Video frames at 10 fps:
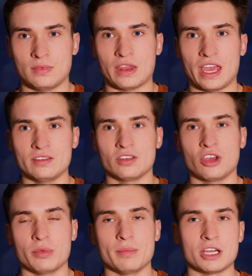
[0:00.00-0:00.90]
And there isn't
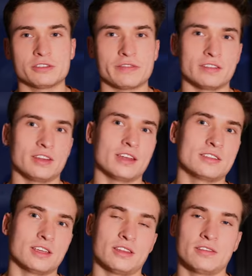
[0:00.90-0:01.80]
going to be much fancy
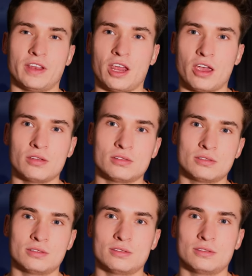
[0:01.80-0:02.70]
editing in this video.
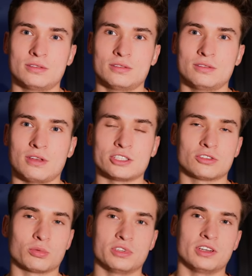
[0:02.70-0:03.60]
I
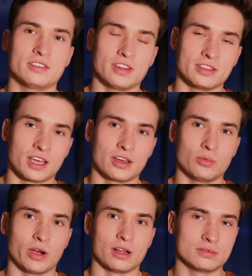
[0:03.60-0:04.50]
just wanted to sit down,
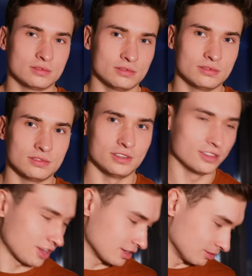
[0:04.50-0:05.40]
well, in
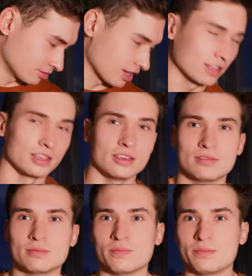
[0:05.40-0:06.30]
this case I'm standing,
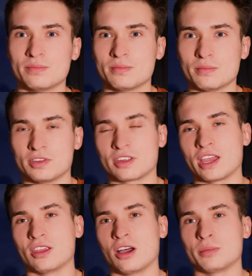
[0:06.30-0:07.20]
but
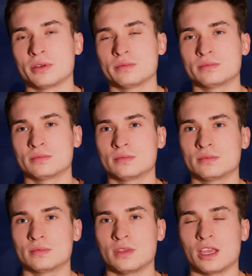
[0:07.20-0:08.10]
stand up
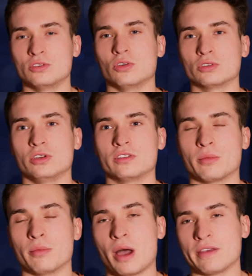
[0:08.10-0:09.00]
and talk to you
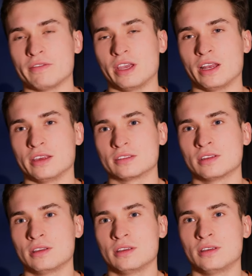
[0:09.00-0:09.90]
some of my feelings
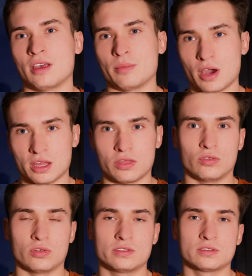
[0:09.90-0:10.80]
and my
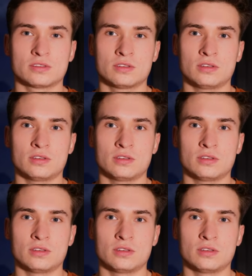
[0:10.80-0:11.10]
thoughts